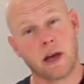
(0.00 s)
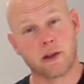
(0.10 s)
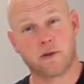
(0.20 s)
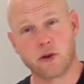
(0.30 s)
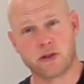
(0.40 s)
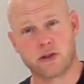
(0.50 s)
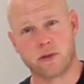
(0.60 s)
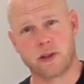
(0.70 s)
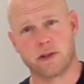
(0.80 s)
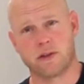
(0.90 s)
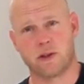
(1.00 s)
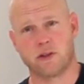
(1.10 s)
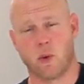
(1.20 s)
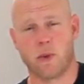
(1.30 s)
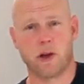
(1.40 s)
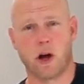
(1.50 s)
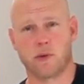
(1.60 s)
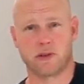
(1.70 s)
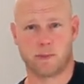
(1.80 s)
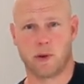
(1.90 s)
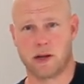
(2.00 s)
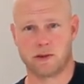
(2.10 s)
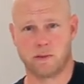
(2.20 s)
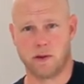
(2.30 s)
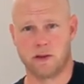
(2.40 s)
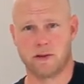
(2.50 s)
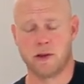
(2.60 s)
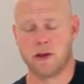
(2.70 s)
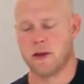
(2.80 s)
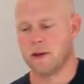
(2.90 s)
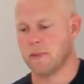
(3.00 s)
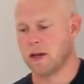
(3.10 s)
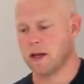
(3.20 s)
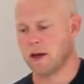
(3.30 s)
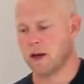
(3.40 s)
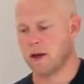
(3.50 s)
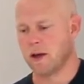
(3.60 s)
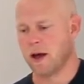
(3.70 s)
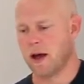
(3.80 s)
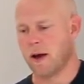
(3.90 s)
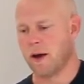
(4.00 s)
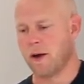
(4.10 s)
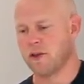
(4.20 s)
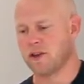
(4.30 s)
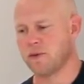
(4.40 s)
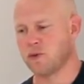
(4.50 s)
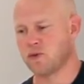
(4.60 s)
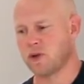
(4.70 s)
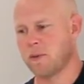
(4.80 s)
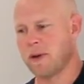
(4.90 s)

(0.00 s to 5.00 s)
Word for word: And the first of these is what we call responsiveness, meaning the difference between